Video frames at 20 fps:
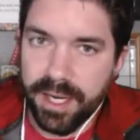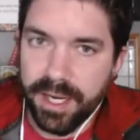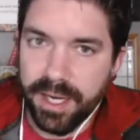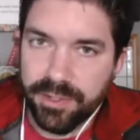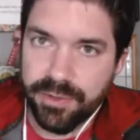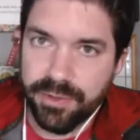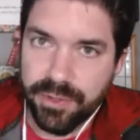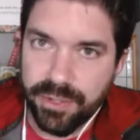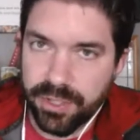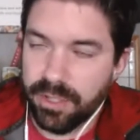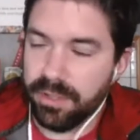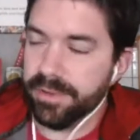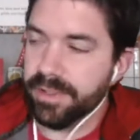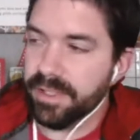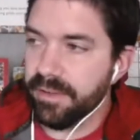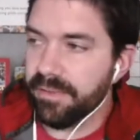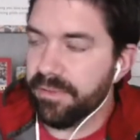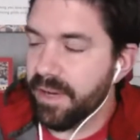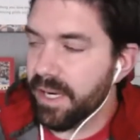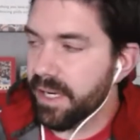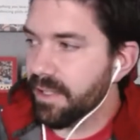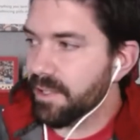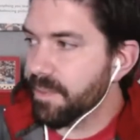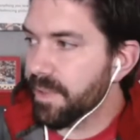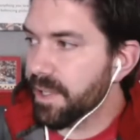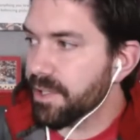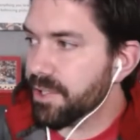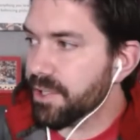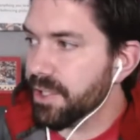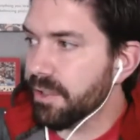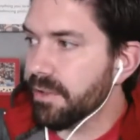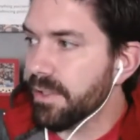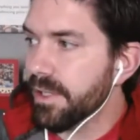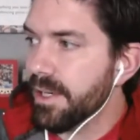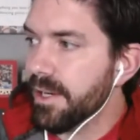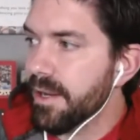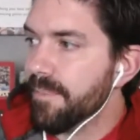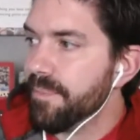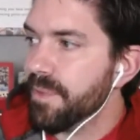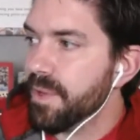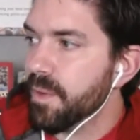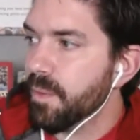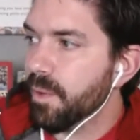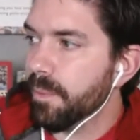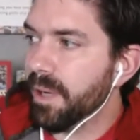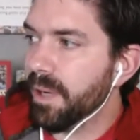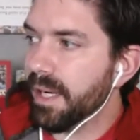Andrew's show is a finance-based show where